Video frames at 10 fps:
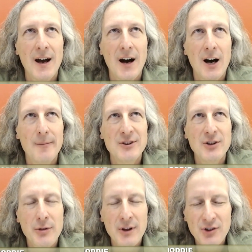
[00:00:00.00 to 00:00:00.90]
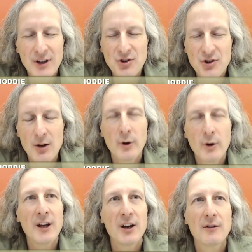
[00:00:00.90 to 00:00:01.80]
Um, and, you know, things like
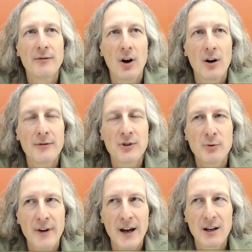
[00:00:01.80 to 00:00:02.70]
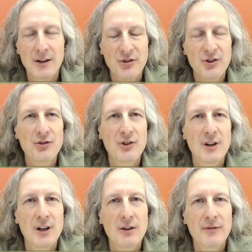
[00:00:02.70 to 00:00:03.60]
jQuery had evolved to provide a
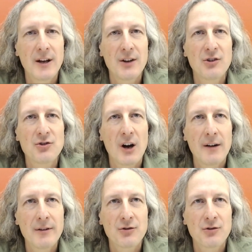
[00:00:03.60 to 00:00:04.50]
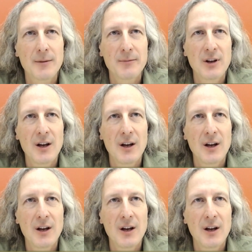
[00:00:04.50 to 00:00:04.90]
consistent interface in JavaScript.